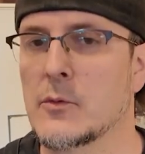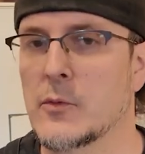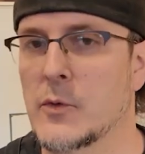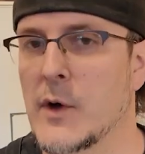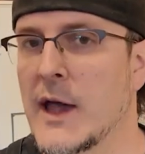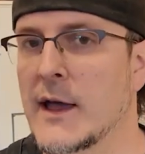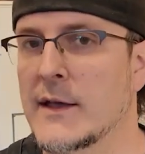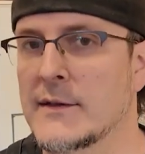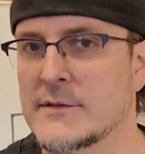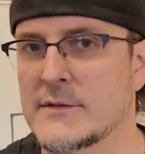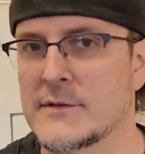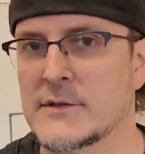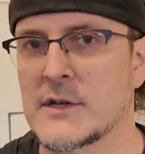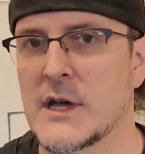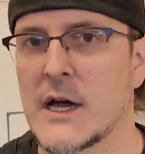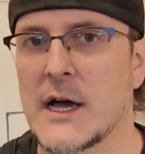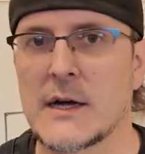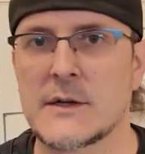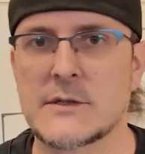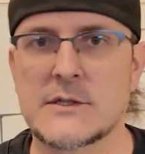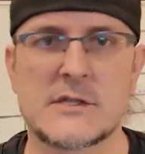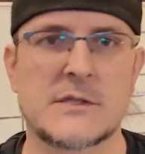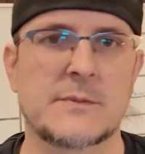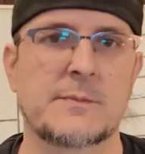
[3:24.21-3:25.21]
rest
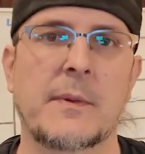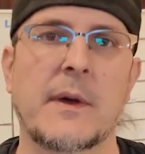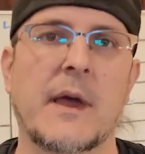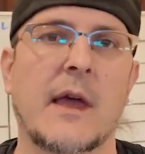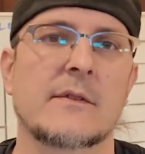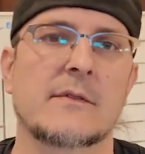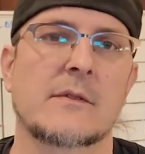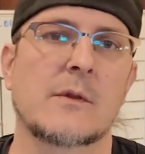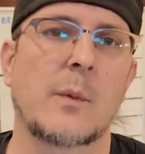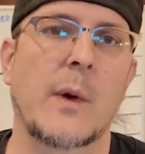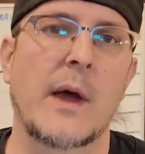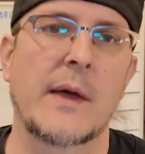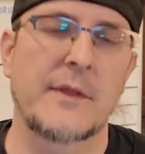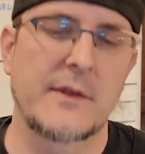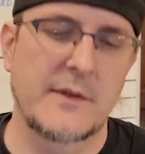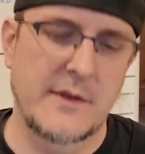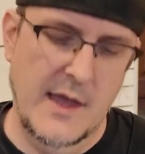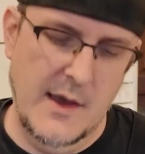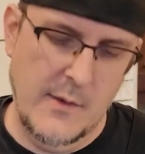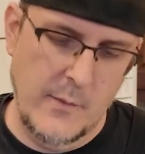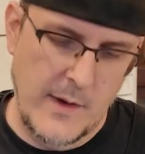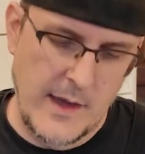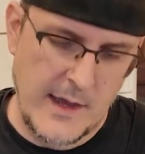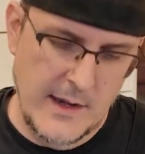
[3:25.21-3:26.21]
just because of the way the
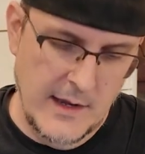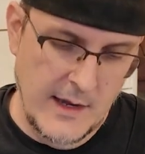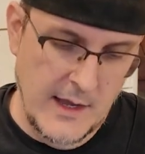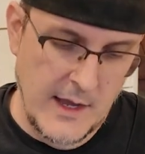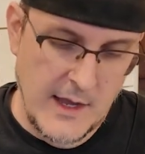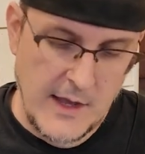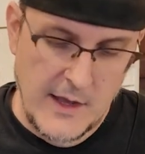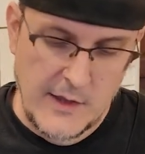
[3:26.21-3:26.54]
day went.